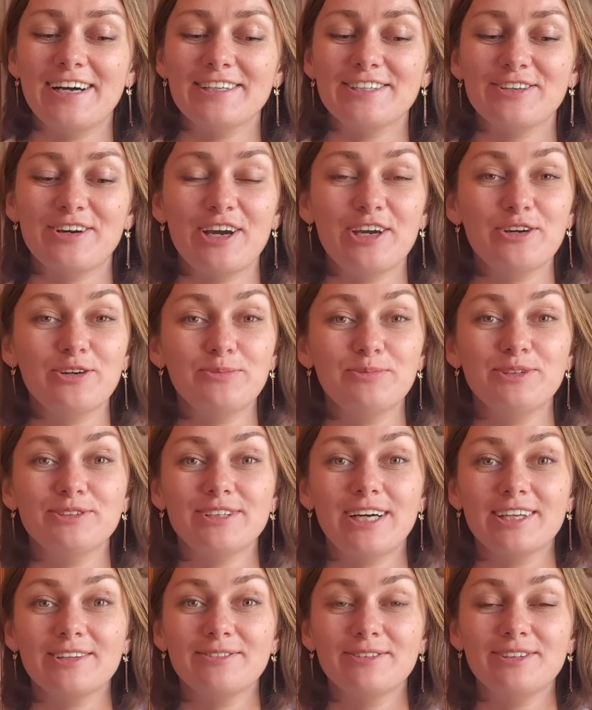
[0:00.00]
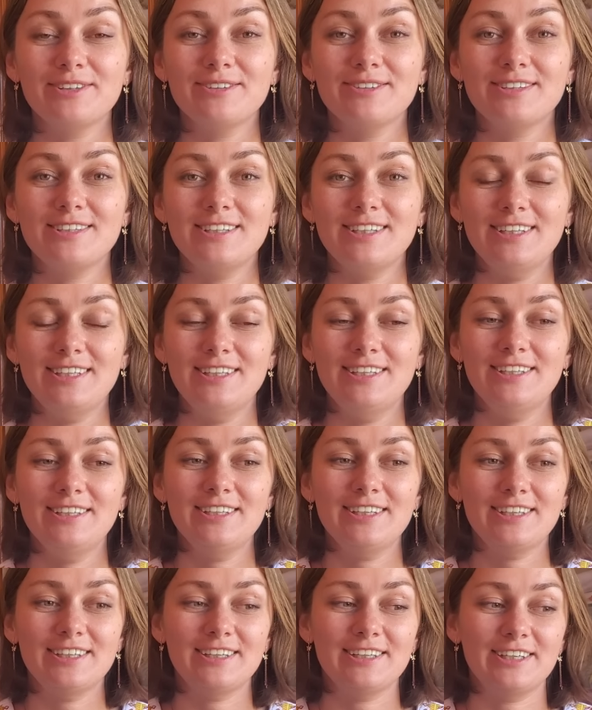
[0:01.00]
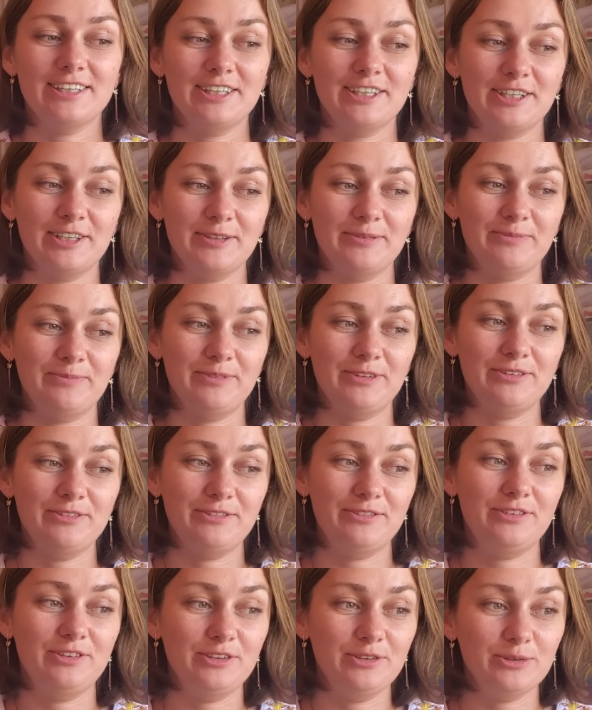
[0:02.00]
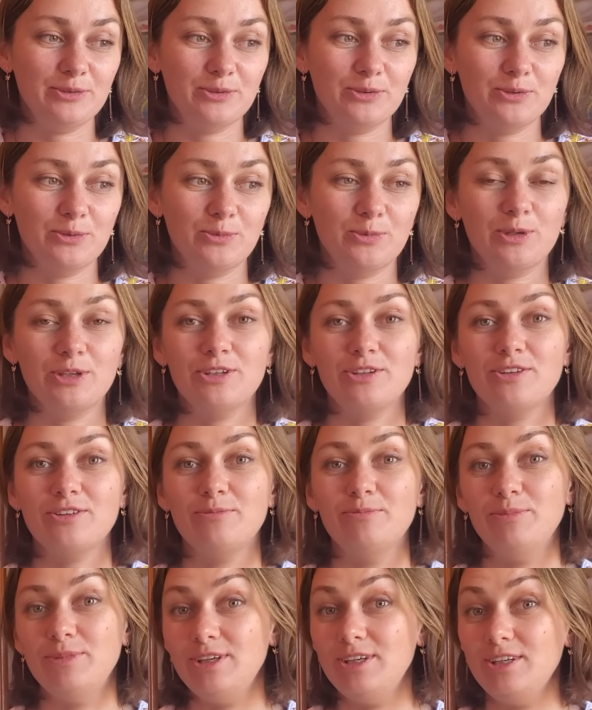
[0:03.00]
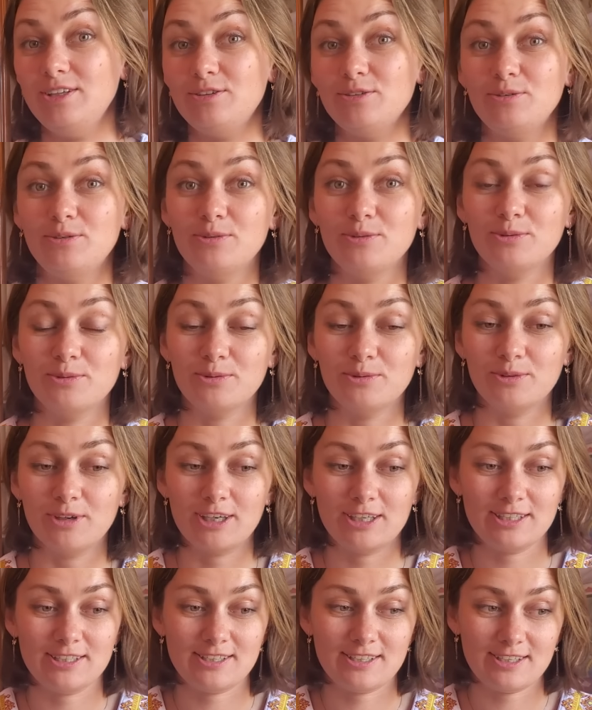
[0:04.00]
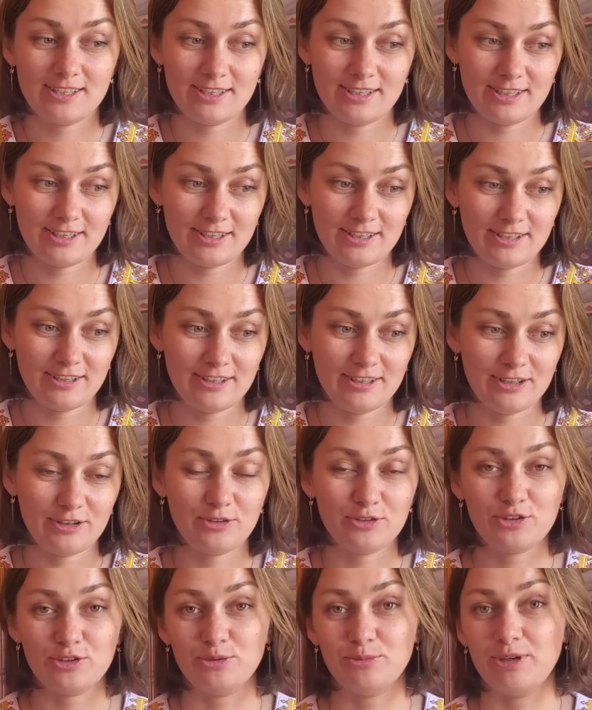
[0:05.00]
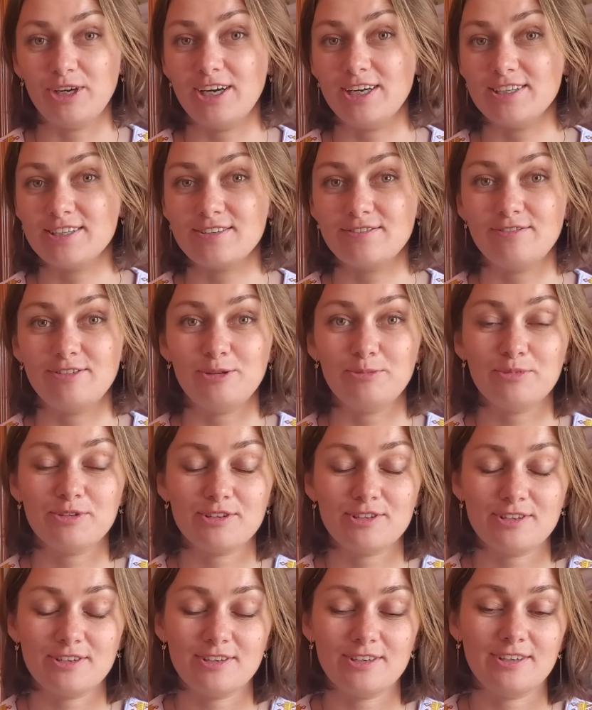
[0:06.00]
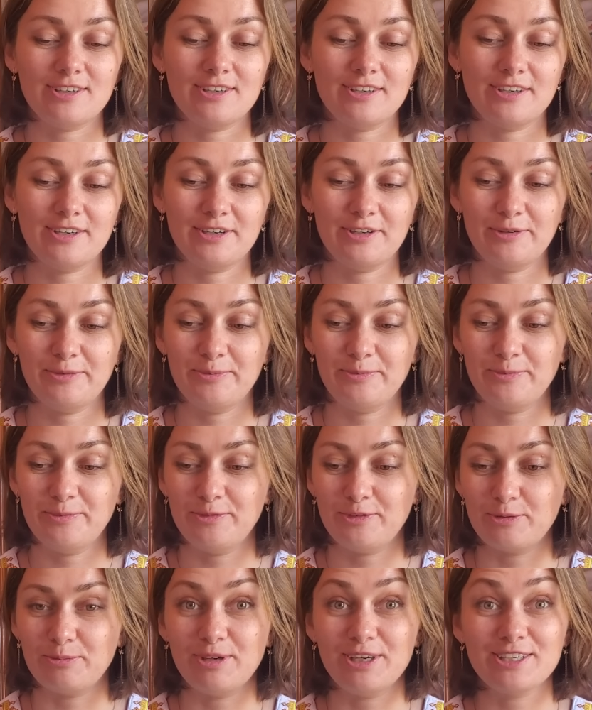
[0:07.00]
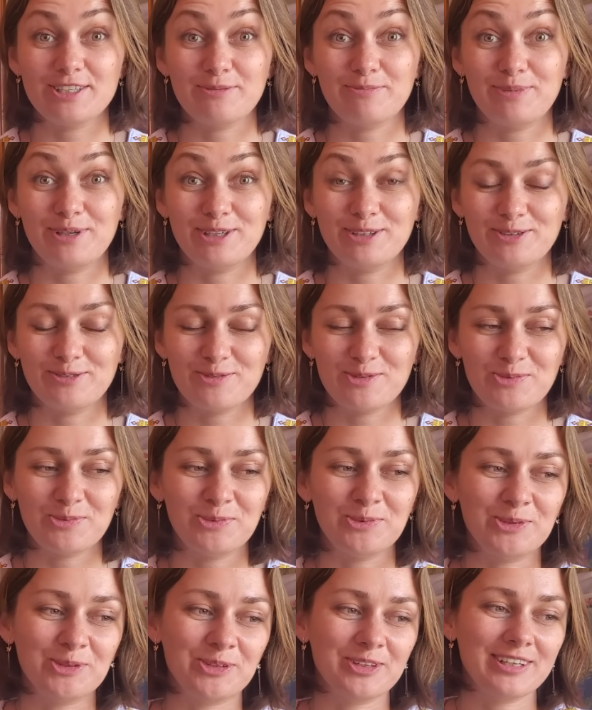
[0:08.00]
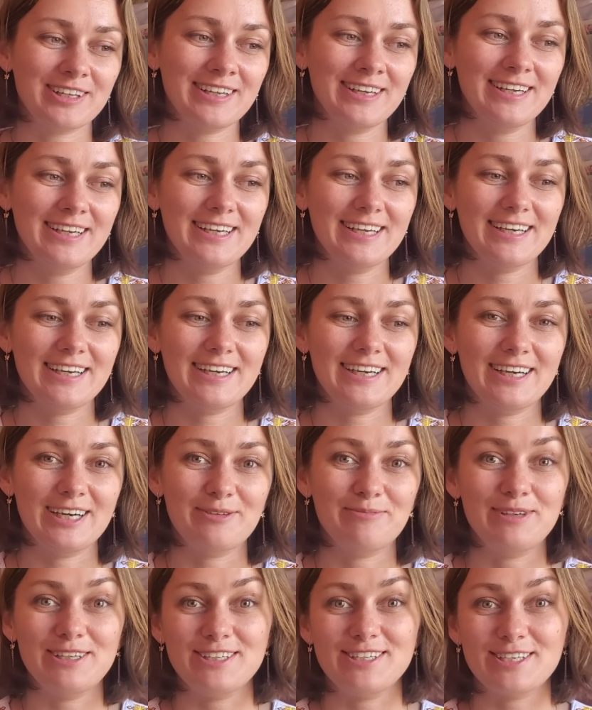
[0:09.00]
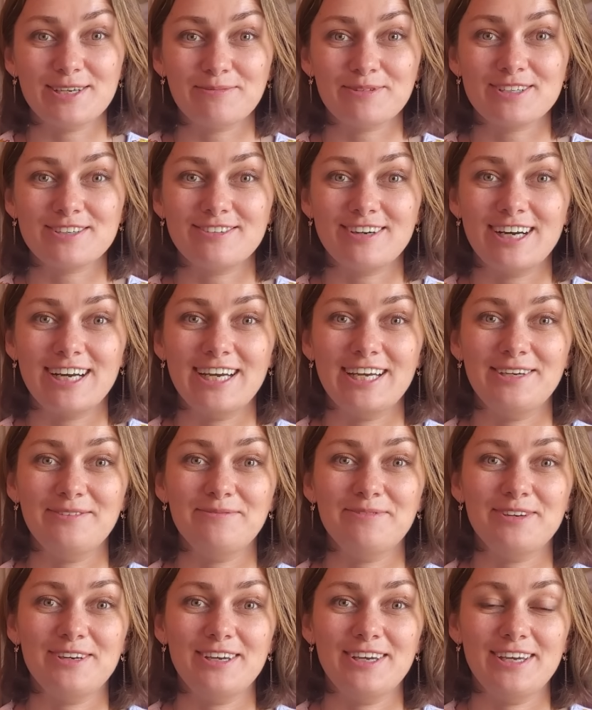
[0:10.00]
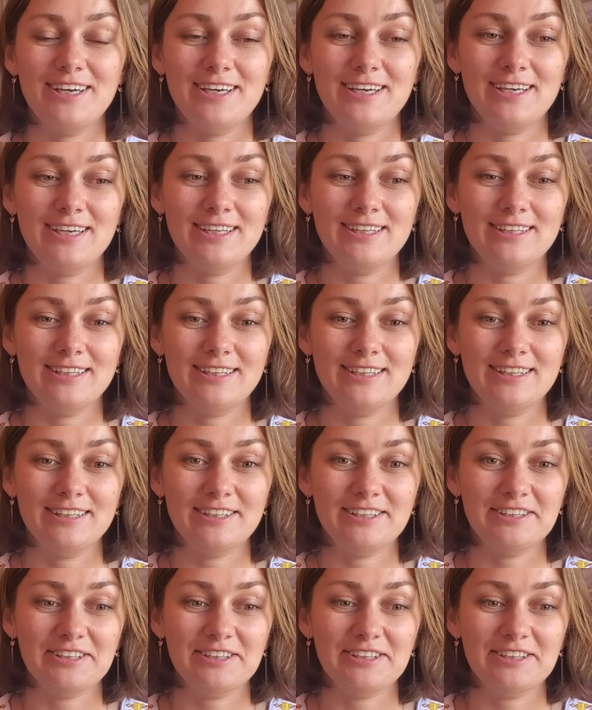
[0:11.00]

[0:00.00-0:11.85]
So I hope you like what you see. If you want me to do other, to show my other whips from other parts of the world, please subscribe and